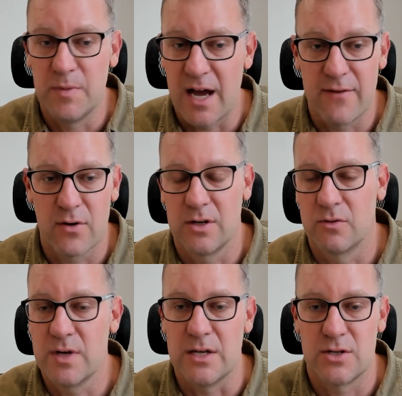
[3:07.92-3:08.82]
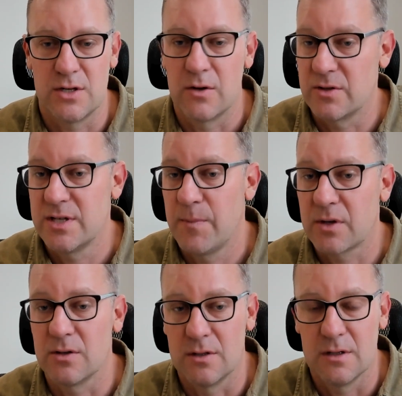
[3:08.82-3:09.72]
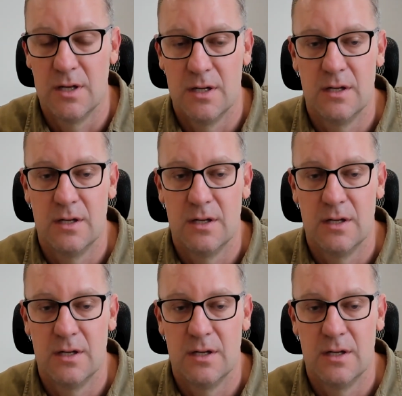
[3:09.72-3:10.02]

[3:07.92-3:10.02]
diver could reach, you know, your typical